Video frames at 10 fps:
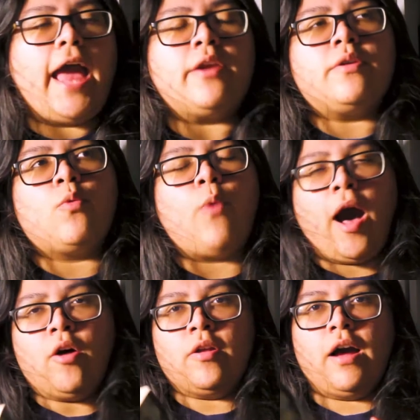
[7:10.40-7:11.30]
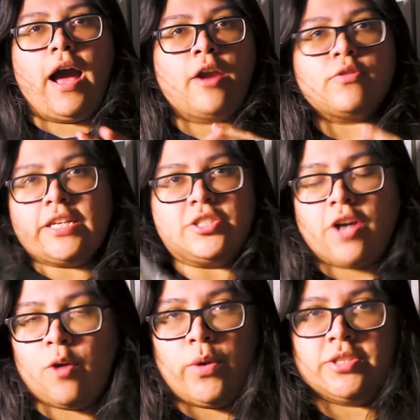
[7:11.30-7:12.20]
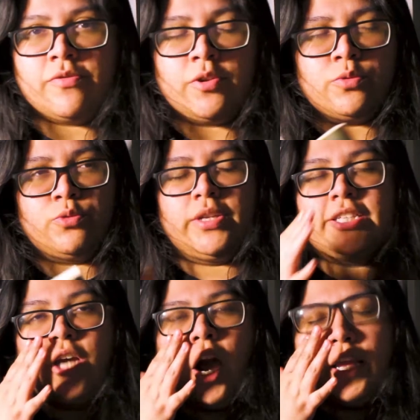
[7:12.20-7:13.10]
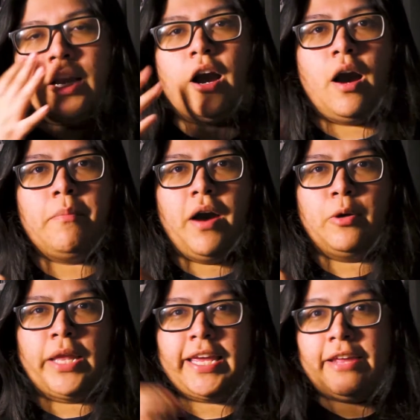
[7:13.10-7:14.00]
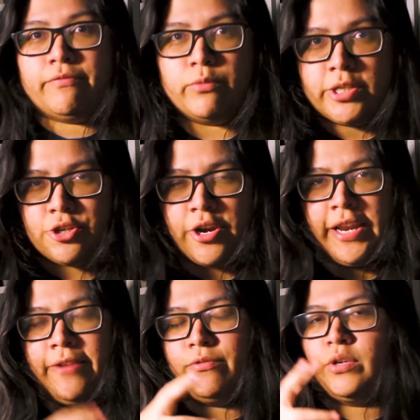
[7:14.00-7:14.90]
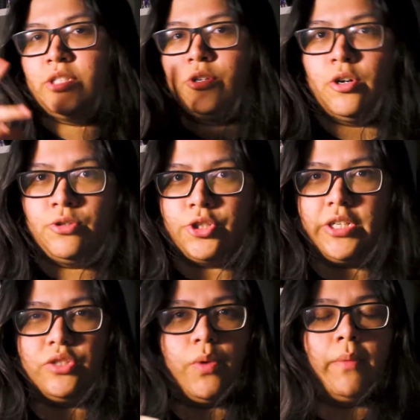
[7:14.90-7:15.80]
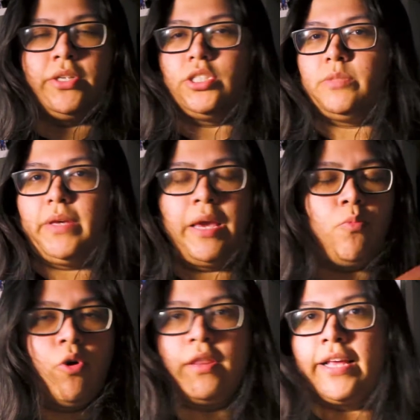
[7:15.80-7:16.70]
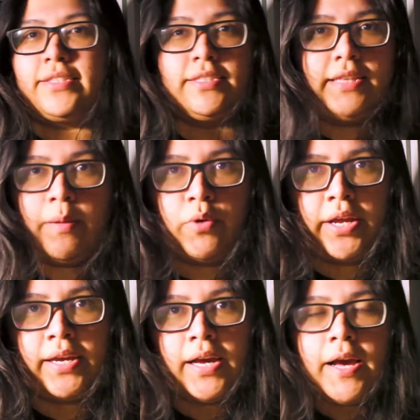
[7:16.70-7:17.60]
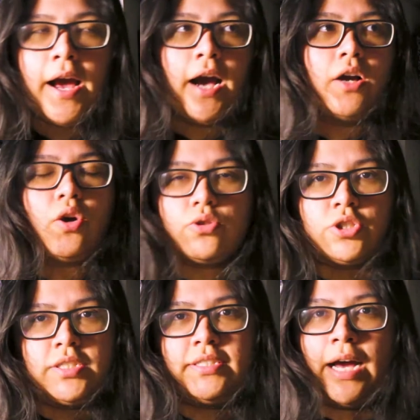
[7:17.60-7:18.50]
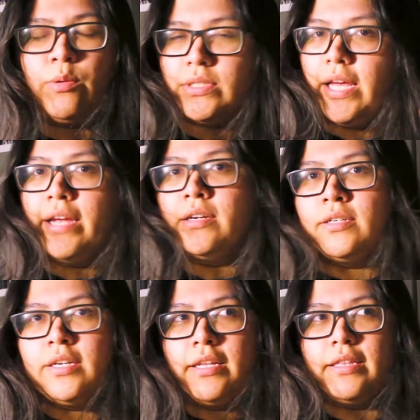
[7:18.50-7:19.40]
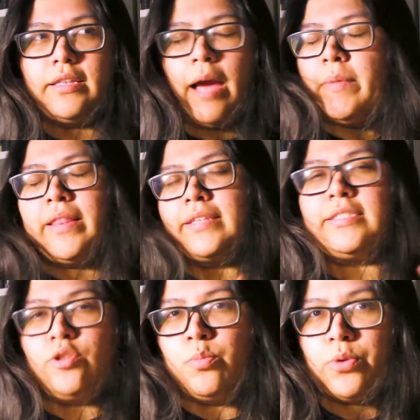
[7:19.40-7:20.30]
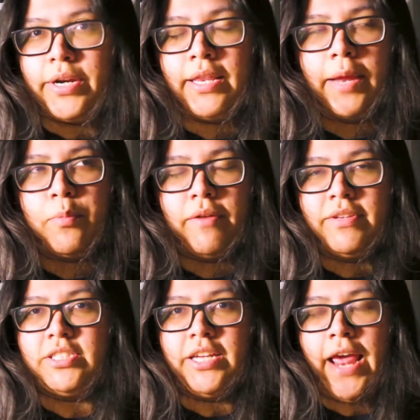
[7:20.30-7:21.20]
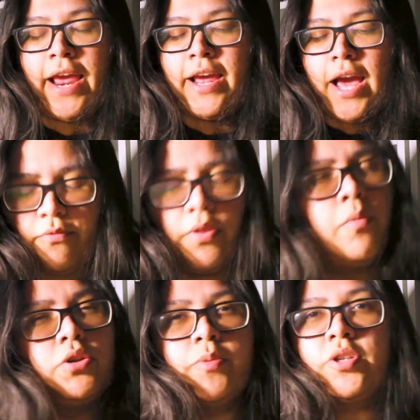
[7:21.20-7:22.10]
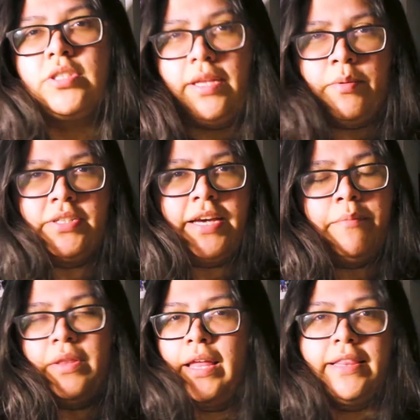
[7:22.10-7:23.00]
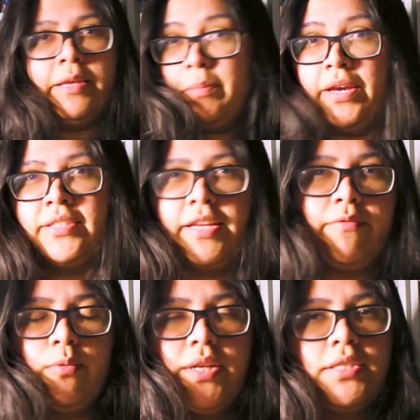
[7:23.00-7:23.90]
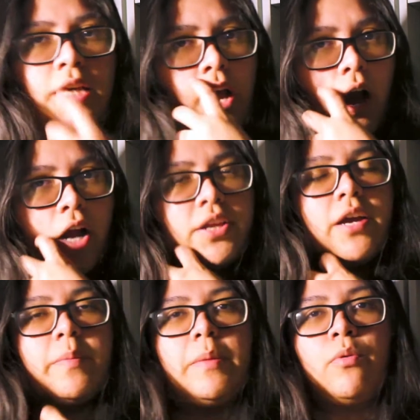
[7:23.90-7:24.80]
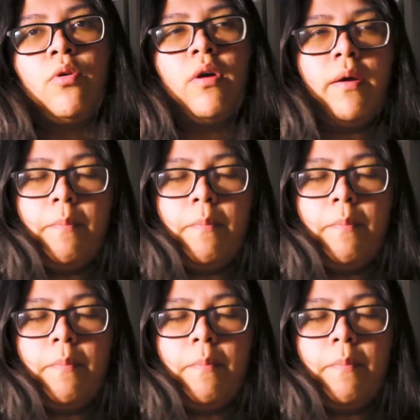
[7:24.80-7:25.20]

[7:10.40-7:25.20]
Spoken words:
And while I don't think Scott Westerfeld was really talking about like influencer and influencer culture, he was probably just speaking more on like celebrity culture, since that was like, I mean, that's still pretty like prevalent today. For the most part, celebrities have been like the biggest influence on young people